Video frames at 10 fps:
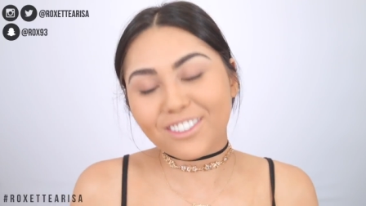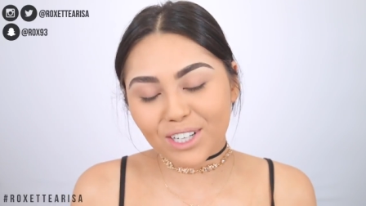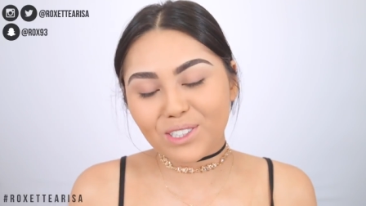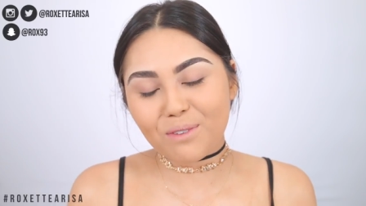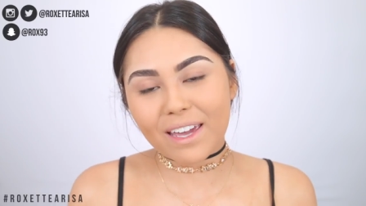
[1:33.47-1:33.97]

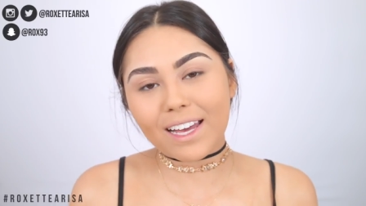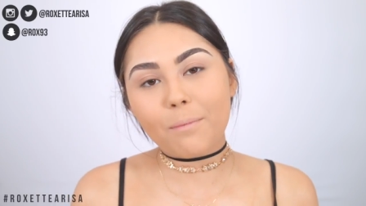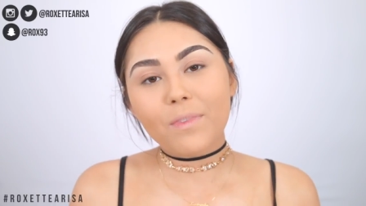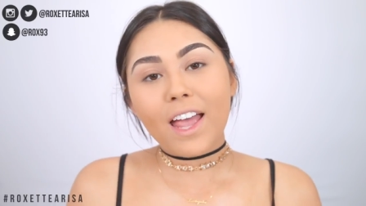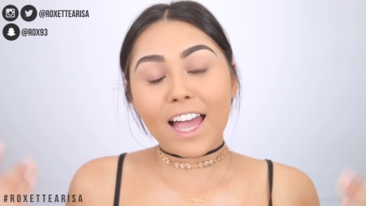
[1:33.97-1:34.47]
drugstore makeup,
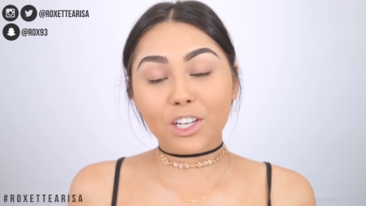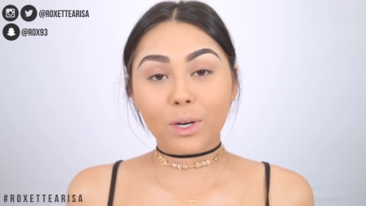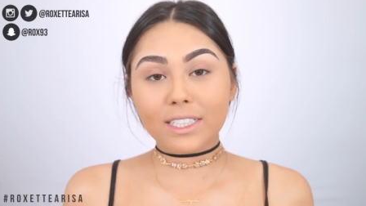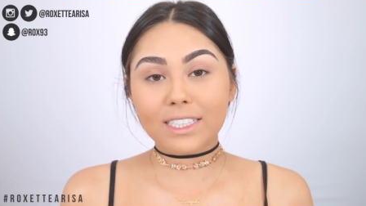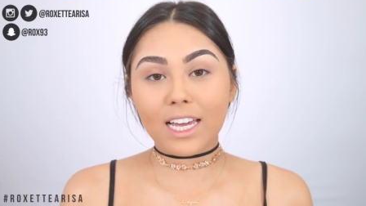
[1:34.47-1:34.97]
and you
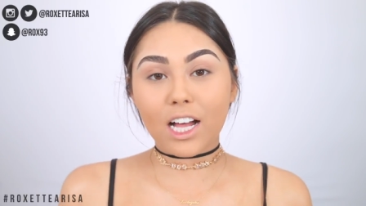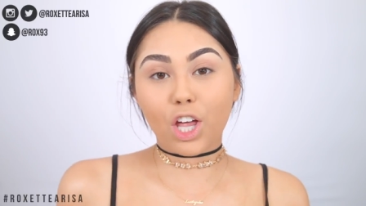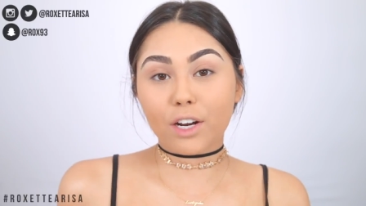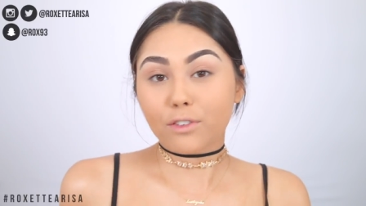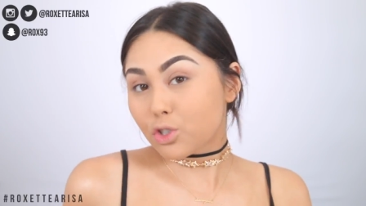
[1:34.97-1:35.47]
want to see a
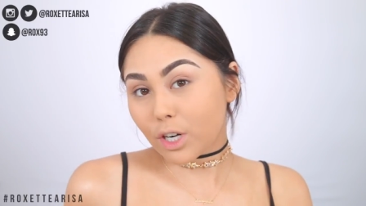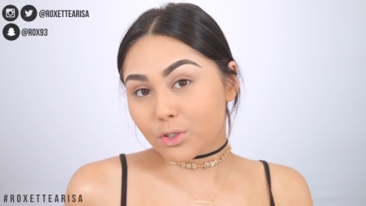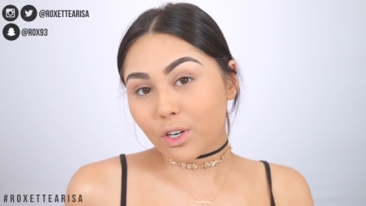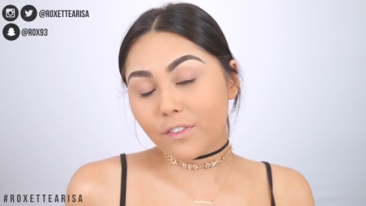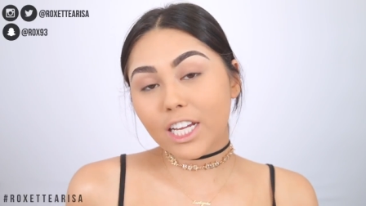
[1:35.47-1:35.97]
lot of
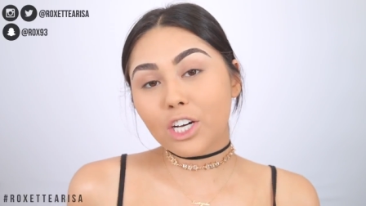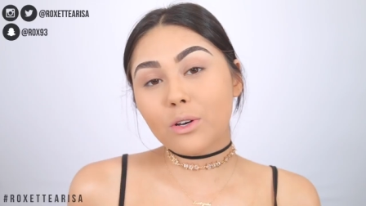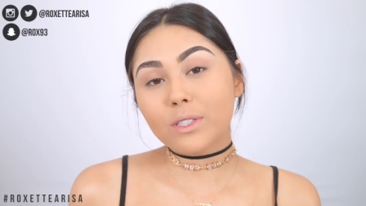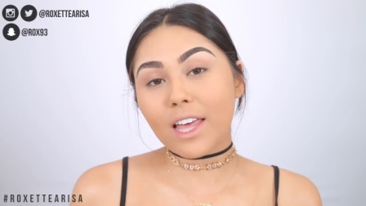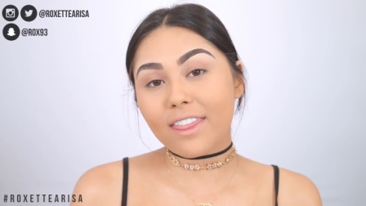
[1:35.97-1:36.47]
drugstore
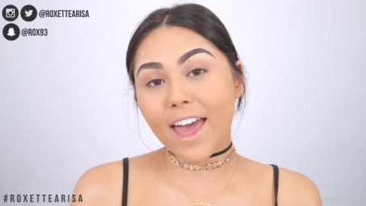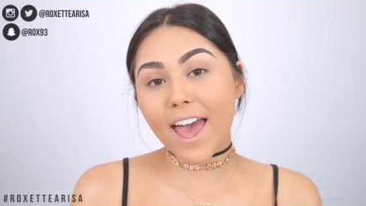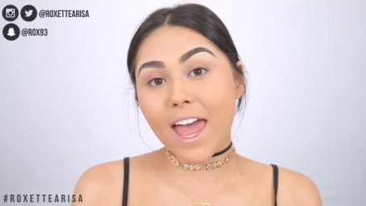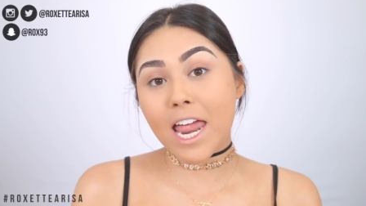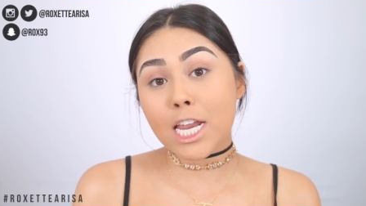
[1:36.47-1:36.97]
videos,
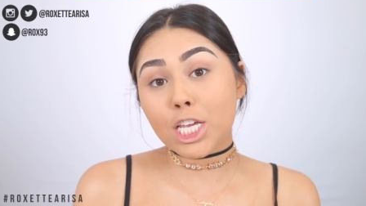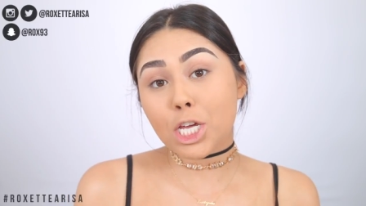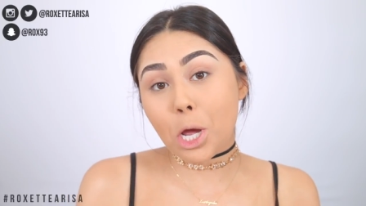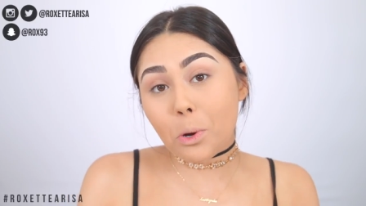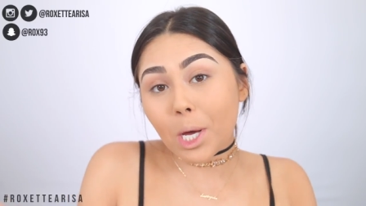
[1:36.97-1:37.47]
then,
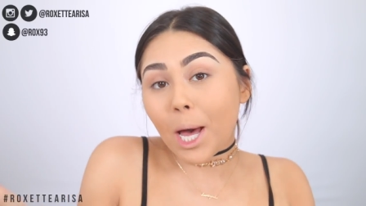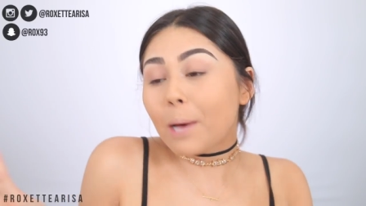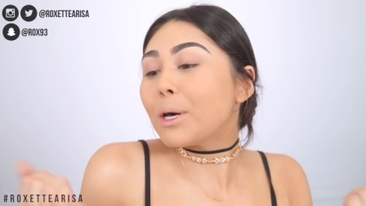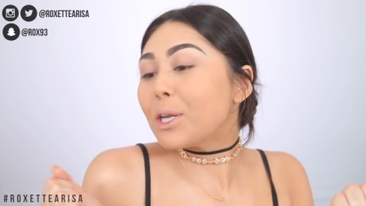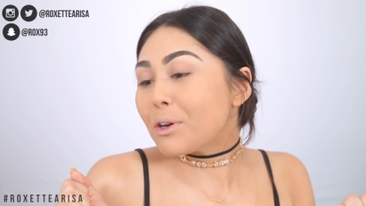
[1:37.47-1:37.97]
you know,
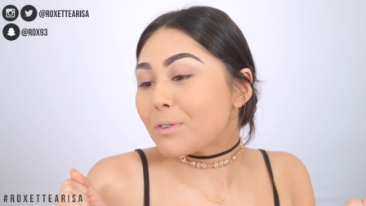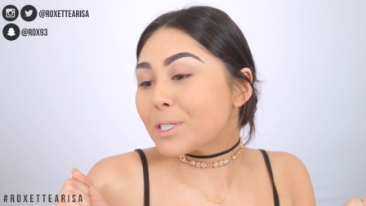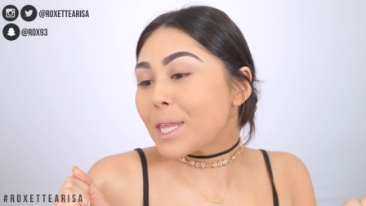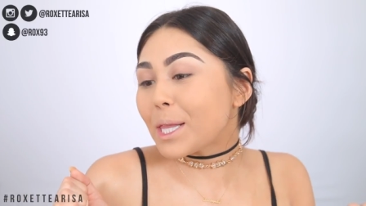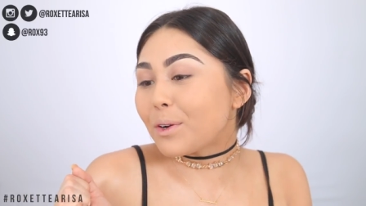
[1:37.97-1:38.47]
come on over
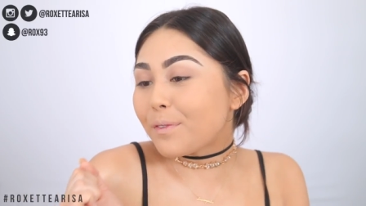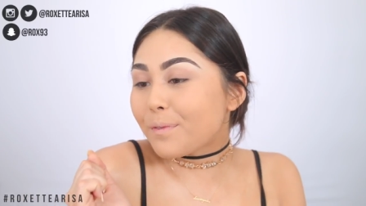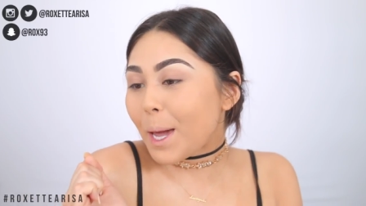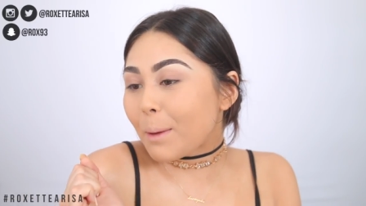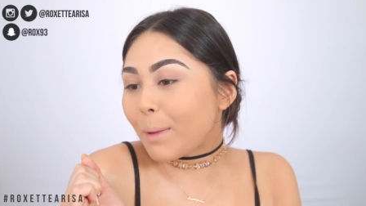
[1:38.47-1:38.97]
to the little
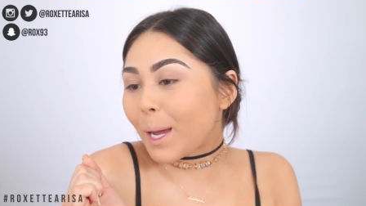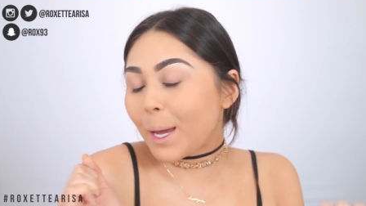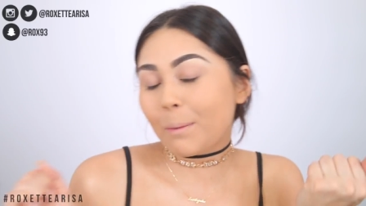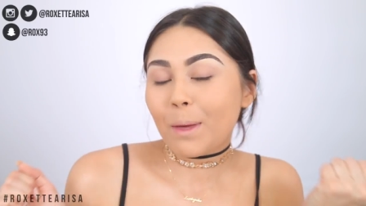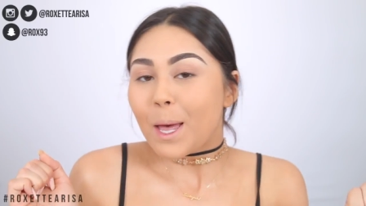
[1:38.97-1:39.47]
fam
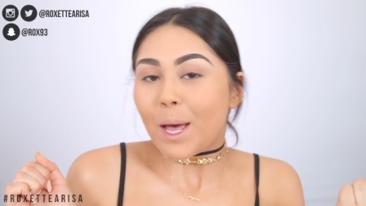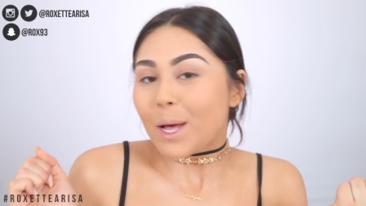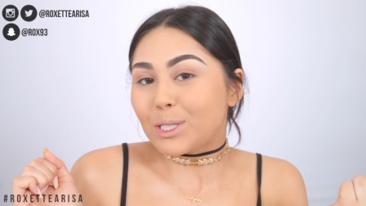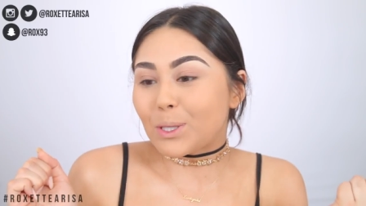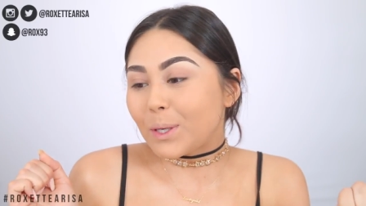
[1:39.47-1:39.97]
bam,
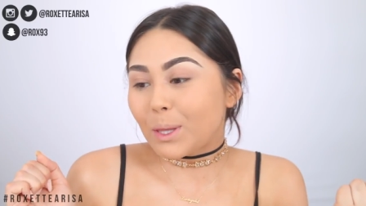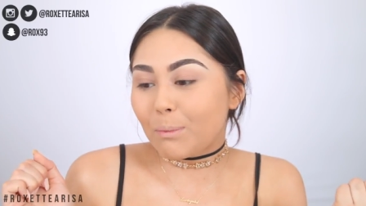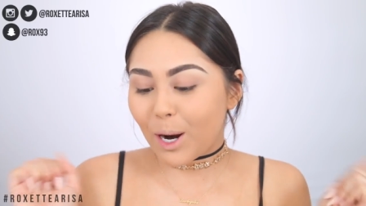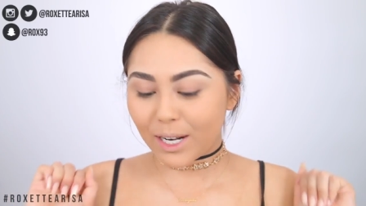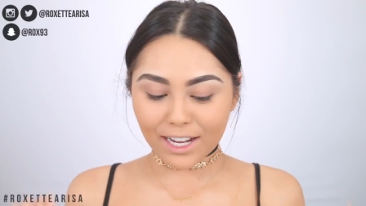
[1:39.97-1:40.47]
join the
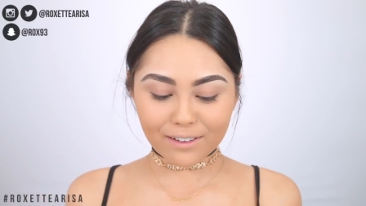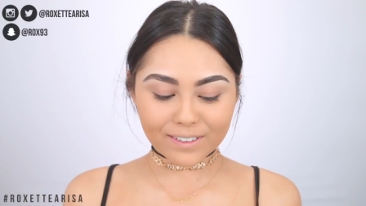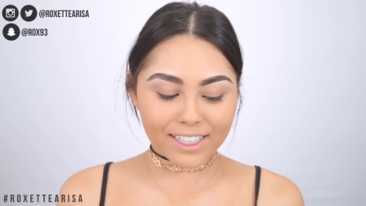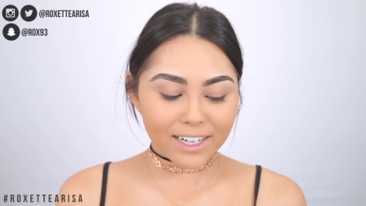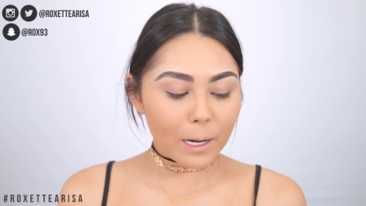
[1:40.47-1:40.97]
party
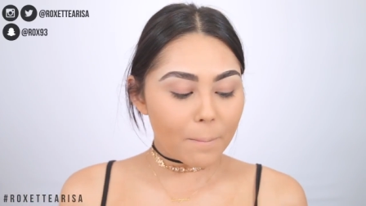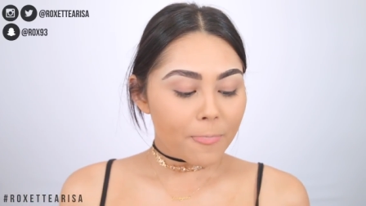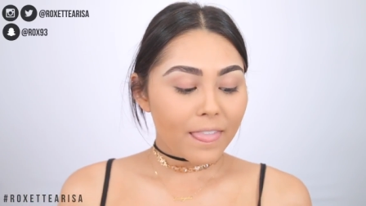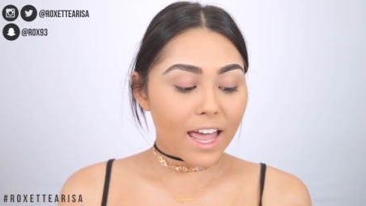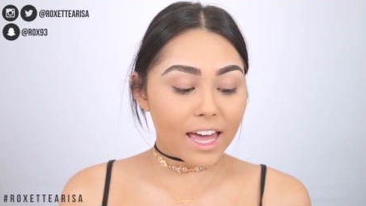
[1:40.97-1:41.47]
over here,
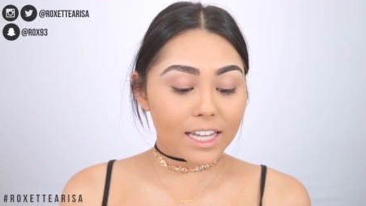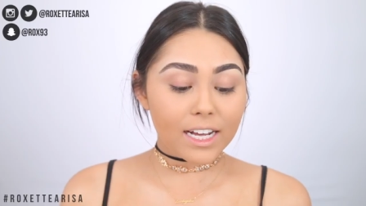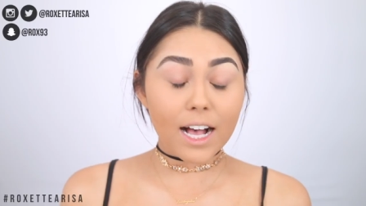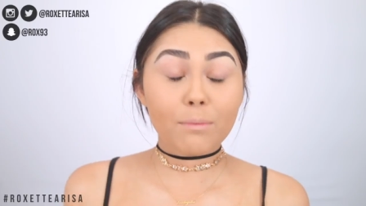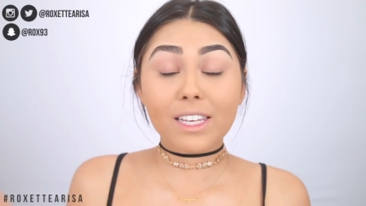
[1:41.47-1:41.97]

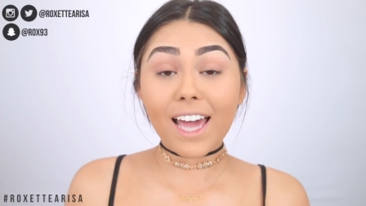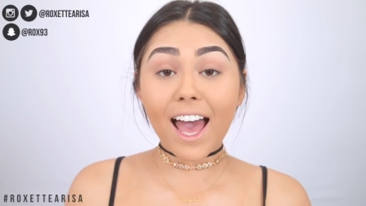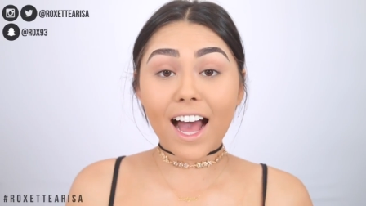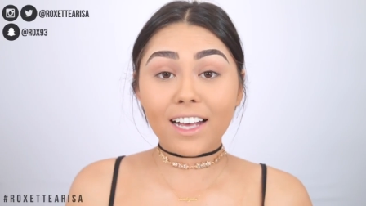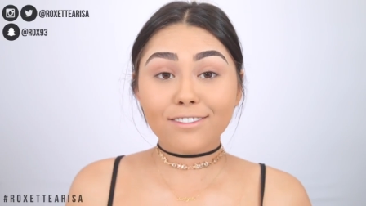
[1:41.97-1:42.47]
and
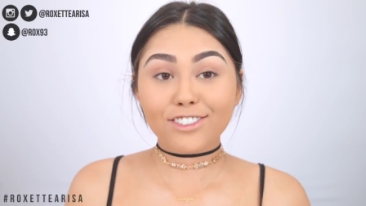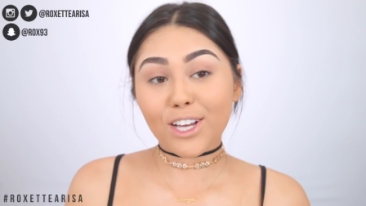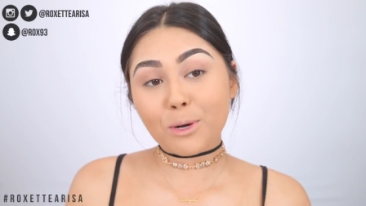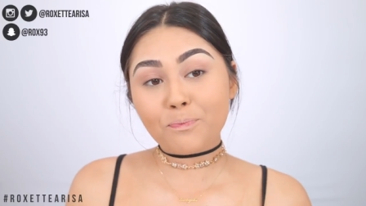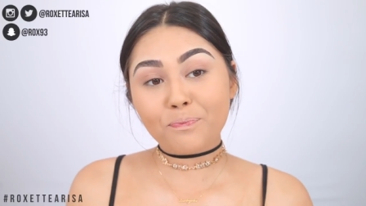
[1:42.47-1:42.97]
yeah,
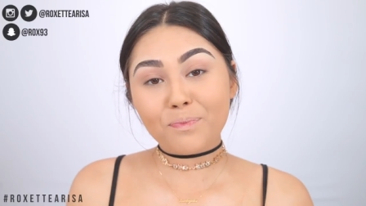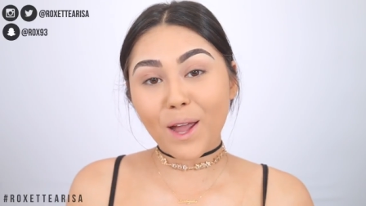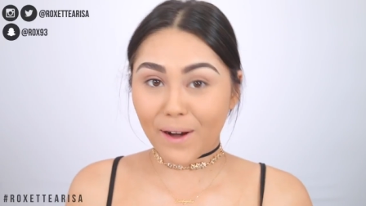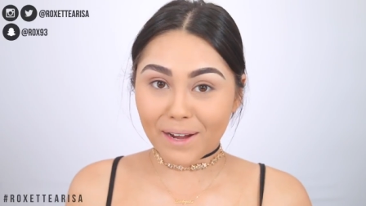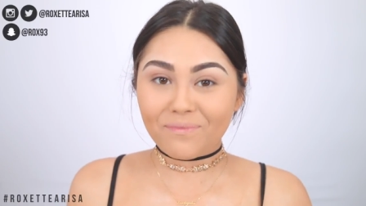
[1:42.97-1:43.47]
so,
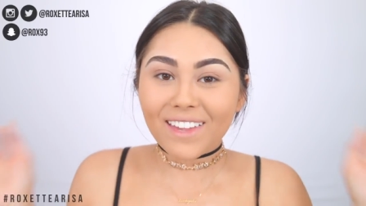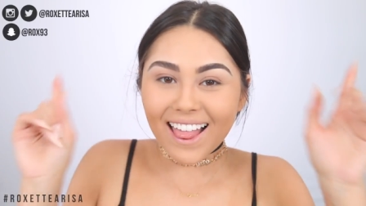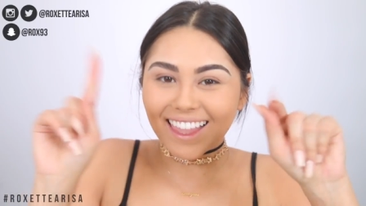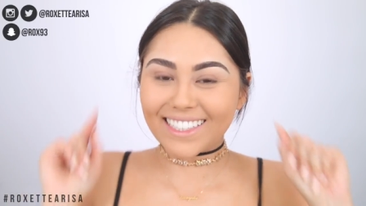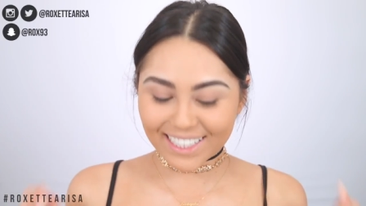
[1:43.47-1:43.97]
alright.
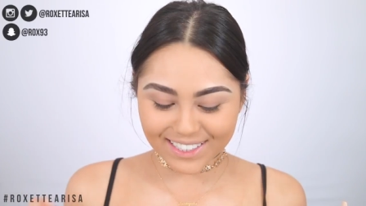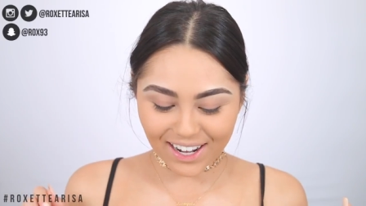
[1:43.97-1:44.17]
Let's get